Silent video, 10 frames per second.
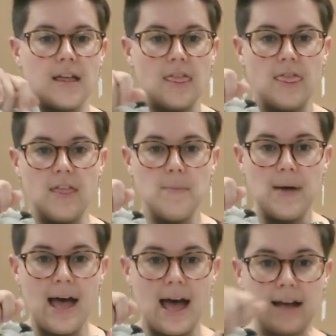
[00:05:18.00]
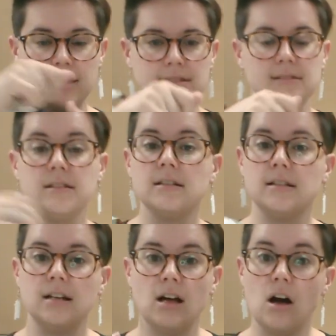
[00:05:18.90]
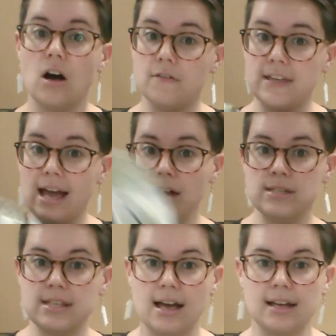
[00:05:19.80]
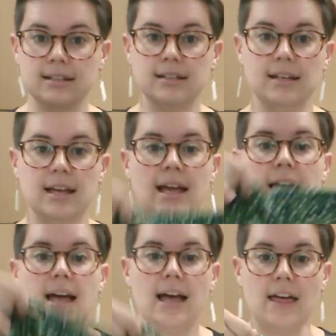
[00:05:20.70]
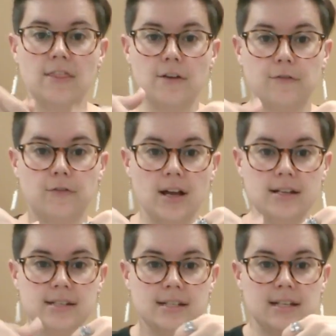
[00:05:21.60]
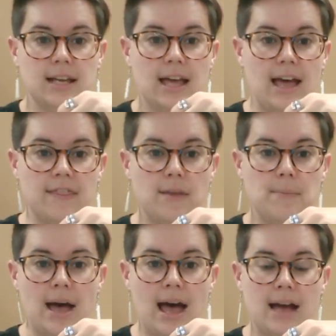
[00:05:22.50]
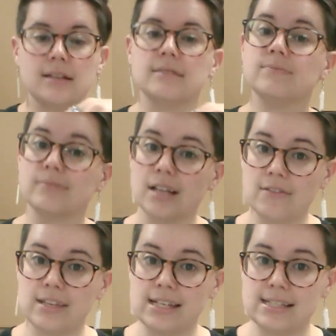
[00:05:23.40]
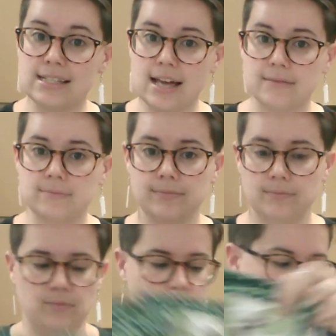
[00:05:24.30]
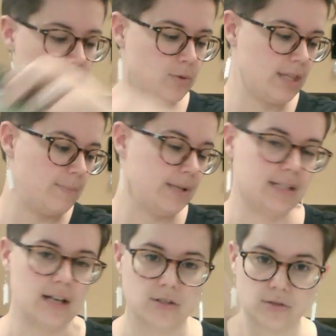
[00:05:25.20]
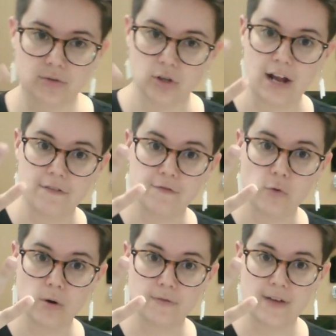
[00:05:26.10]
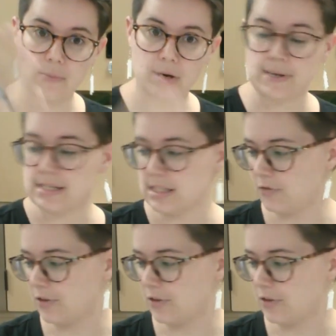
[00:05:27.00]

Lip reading: the back of the outside, and the front and the back of the inside. That's what that piece does. You're gonna have 4 fabric pieces for